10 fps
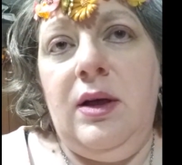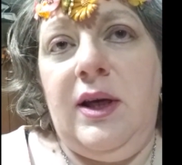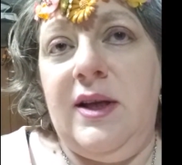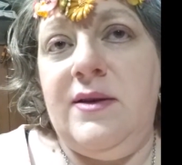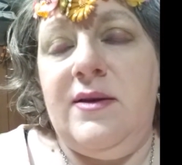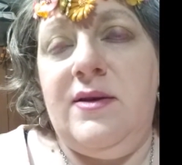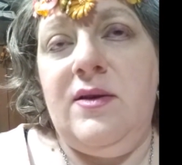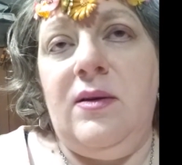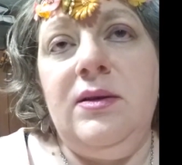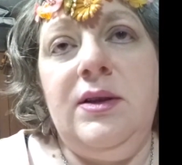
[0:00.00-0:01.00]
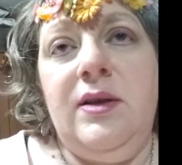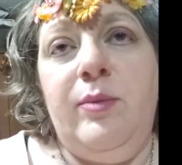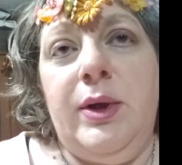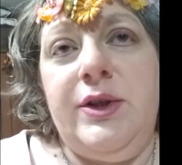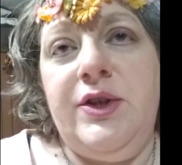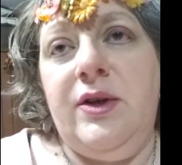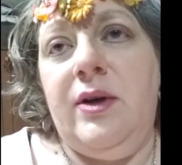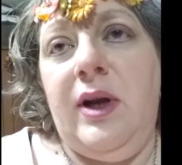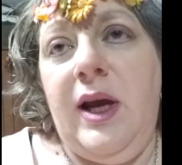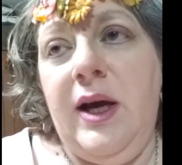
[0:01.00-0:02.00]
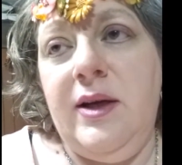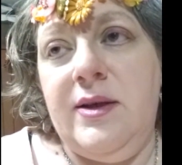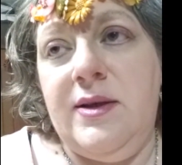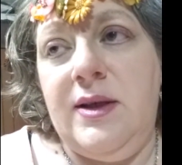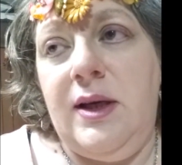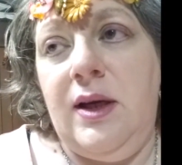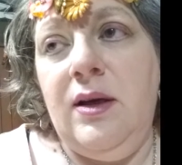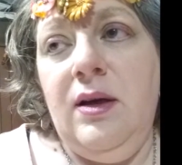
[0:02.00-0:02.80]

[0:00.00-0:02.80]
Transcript: gets assaulted by Sean Hattasy